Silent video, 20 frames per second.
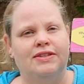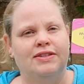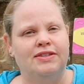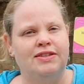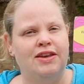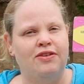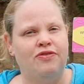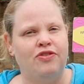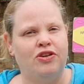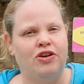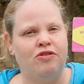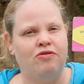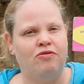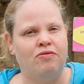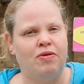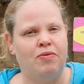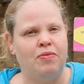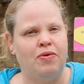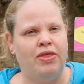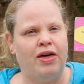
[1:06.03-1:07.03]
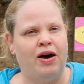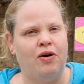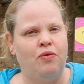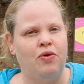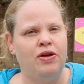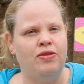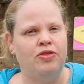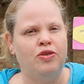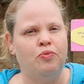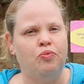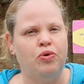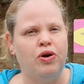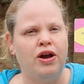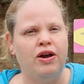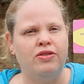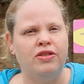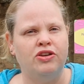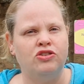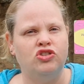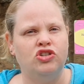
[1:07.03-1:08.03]
See if you can remember that one. The
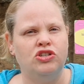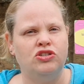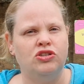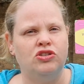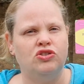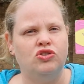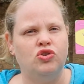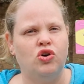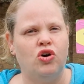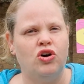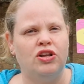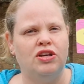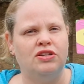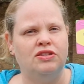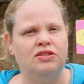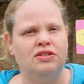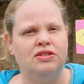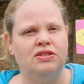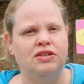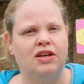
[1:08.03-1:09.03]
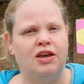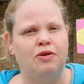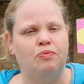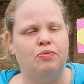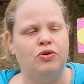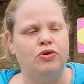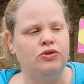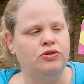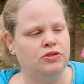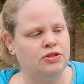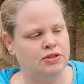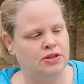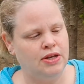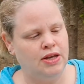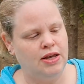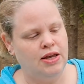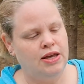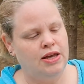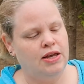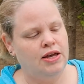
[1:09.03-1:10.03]
prayer that Jesus taught his disciples.
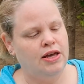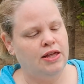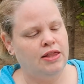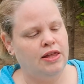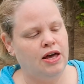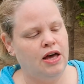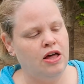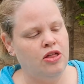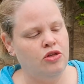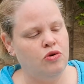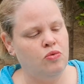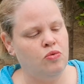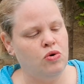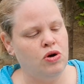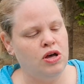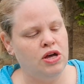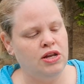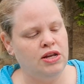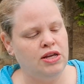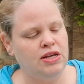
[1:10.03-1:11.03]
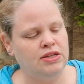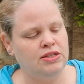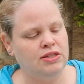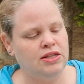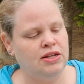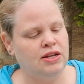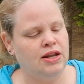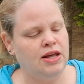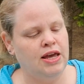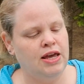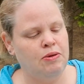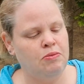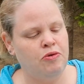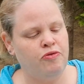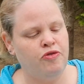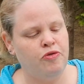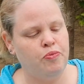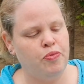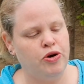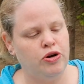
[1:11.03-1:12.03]
And the other one is the name
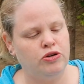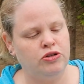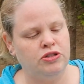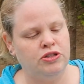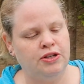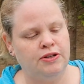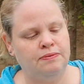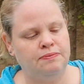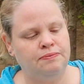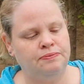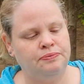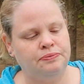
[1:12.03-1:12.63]
of a person.